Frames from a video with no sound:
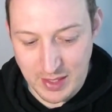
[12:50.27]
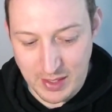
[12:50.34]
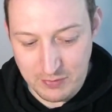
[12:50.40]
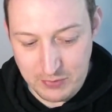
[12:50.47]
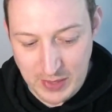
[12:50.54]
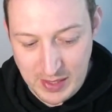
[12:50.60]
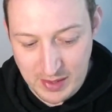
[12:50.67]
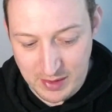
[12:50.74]

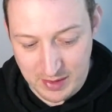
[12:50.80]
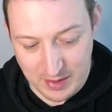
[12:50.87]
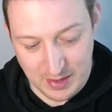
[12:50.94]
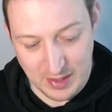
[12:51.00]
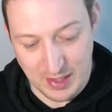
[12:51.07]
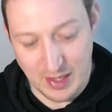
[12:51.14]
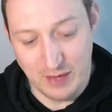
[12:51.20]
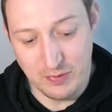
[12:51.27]
if we
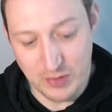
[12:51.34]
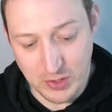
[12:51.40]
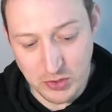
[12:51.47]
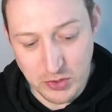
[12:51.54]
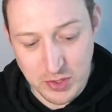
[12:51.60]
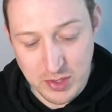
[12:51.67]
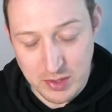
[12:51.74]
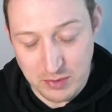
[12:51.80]
if I
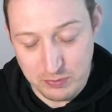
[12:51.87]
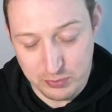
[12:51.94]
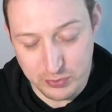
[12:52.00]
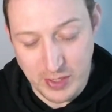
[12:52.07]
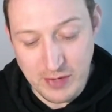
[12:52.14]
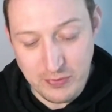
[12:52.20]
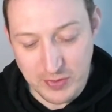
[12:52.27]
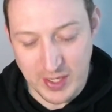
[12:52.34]
look
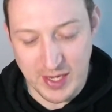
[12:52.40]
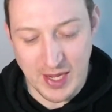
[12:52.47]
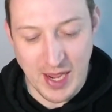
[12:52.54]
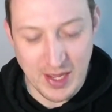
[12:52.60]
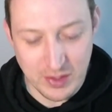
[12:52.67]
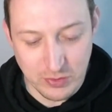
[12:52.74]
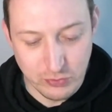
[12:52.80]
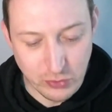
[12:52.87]
briefly
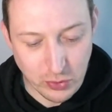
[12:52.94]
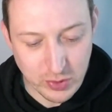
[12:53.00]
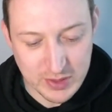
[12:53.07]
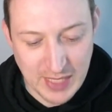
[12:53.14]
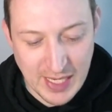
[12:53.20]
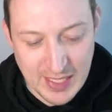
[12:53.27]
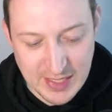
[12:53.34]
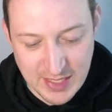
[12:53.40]
at the raw
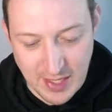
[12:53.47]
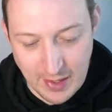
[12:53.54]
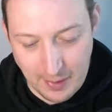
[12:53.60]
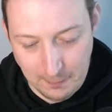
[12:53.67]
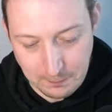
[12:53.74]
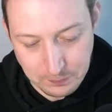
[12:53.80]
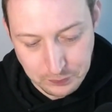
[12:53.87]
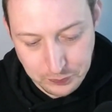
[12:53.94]
data,
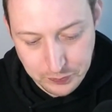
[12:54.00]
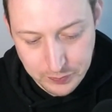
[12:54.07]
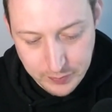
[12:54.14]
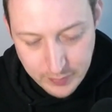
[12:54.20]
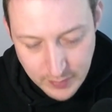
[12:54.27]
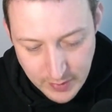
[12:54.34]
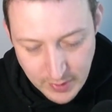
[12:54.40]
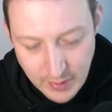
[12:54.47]

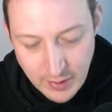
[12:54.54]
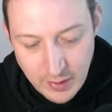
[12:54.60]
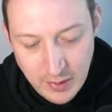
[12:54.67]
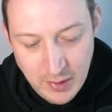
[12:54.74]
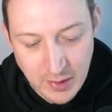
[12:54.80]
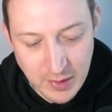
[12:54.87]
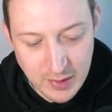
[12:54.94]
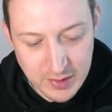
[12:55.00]

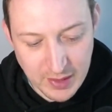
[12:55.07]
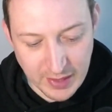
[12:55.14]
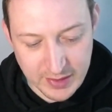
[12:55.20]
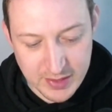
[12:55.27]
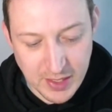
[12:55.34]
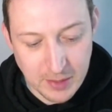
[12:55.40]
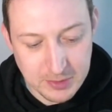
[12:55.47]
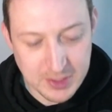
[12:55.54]

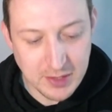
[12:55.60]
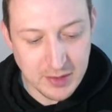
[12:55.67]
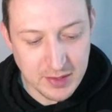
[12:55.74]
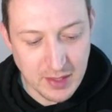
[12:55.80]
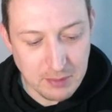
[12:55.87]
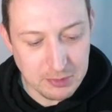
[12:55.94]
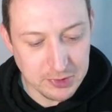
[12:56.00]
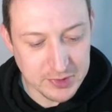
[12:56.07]
in terms of the
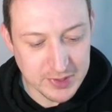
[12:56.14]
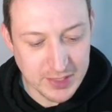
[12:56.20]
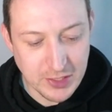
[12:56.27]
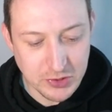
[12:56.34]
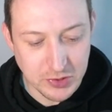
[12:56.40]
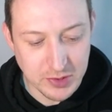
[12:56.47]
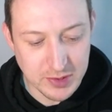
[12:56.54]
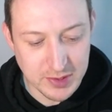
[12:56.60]
number of
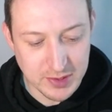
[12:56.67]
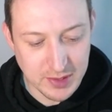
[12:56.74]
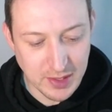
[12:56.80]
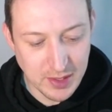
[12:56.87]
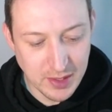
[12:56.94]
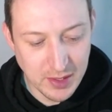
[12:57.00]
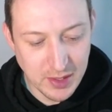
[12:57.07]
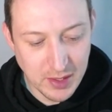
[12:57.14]

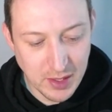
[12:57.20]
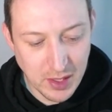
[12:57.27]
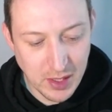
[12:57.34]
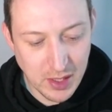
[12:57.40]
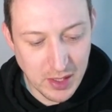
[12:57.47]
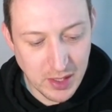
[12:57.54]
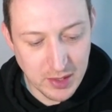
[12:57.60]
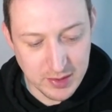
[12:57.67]
stations
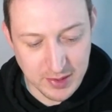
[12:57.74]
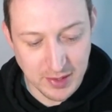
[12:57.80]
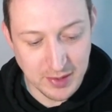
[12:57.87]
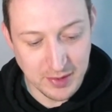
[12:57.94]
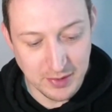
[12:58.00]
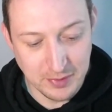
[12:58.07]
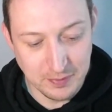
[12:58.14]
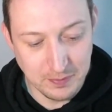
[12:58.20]
heard
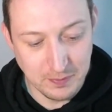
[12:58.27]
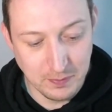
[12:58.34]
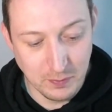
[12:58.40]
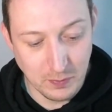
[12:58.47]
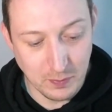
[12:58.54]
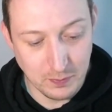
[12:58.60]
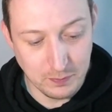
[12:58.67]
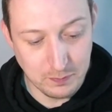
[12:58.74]

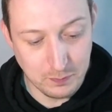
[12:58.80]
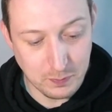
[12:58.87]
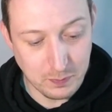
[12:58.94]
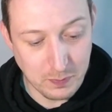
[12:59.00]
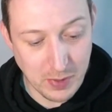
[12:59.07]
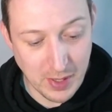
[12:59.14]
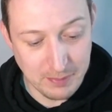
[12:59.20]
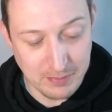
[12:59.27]

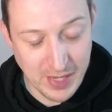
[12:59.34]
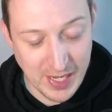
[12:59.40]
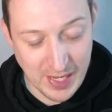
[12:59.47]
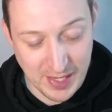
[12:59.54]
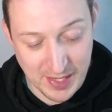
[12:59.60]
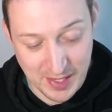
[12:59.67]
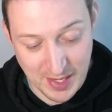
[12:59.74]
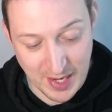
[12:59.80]
by
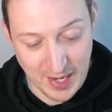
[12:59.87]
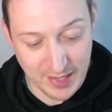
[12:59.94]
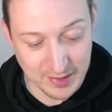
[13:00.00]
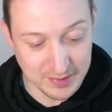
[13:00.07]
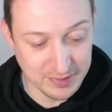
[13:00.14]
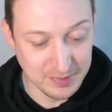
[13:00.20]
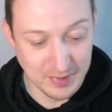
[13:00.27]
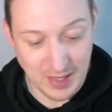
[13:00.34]
me
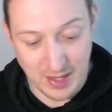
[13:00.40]
and